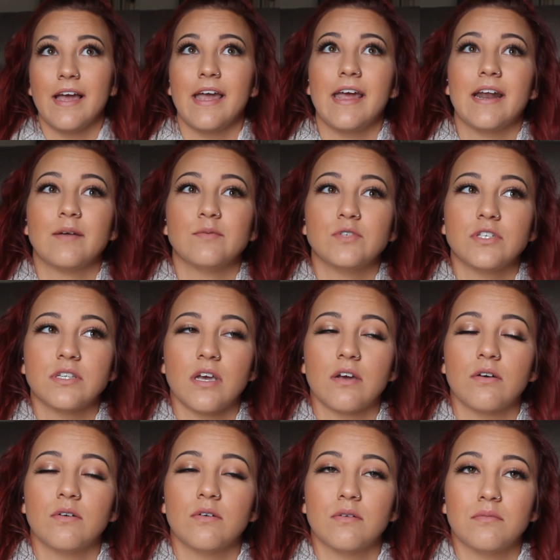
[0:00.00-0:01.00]
And I'm just
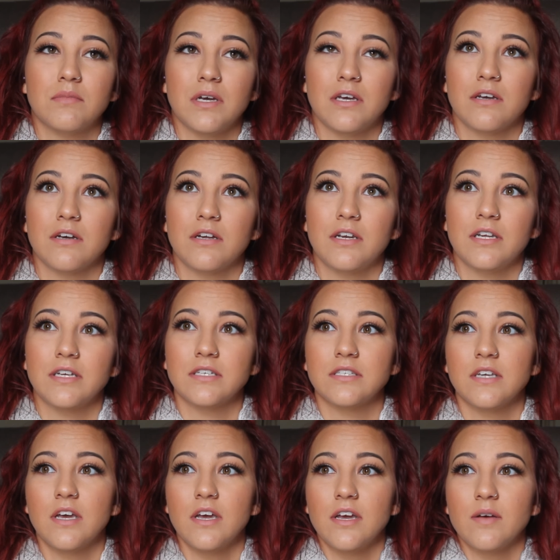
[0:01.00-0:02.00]
like, oh my
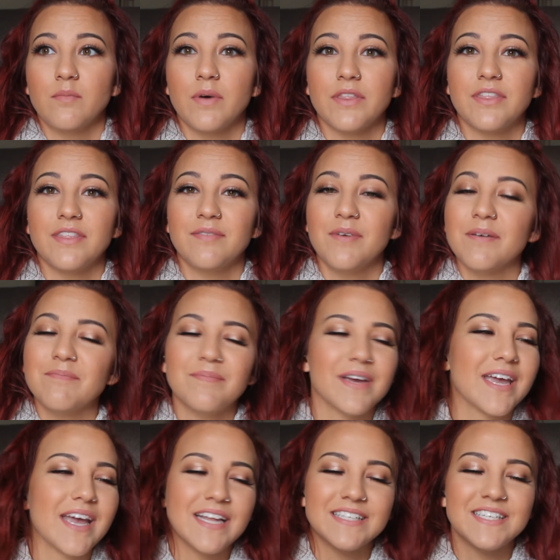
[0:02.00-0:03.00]
goodness. But
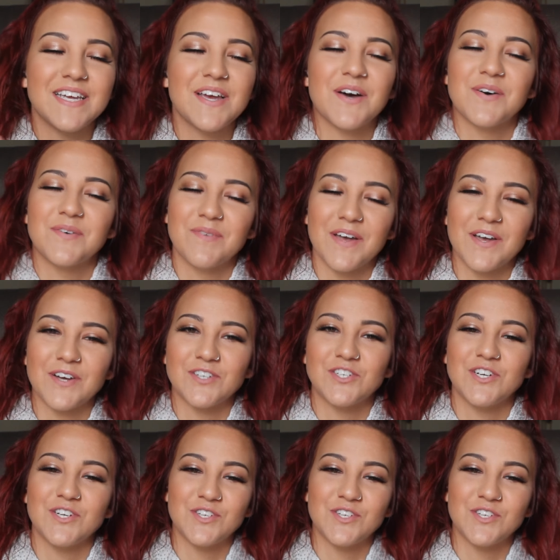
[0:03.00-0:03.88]
Mackenzie, oh my gosh, she